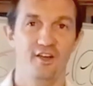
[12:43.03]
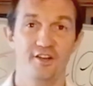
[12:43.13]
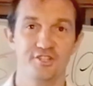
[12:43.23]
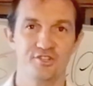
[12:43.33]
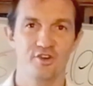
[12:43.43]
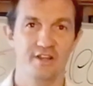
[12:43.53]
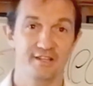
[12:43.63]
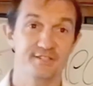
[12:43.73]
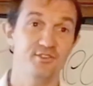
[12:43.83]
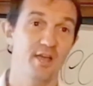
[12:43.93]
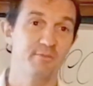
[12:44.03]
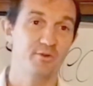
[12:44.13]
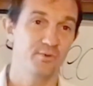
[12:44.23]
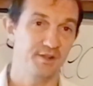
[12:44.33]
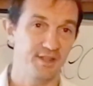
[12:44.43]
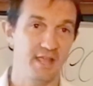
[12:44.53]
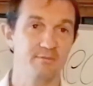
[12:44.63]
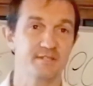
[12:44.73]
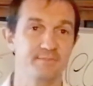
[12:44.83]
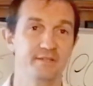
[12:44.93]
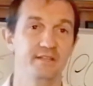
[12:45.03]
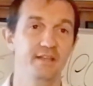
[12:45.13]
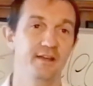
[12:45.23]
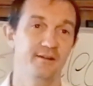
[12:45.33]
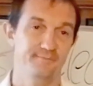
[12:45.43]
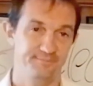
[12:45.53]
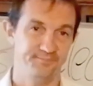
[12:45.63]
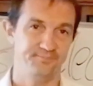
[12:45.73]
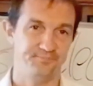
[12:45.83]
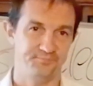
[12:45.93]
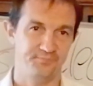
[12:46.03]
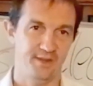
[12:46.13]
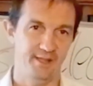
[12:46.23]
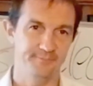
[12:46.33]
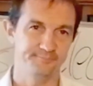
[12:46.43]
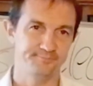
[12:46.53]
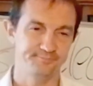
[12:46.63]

I just got excitement when it came to speaking out. Okay?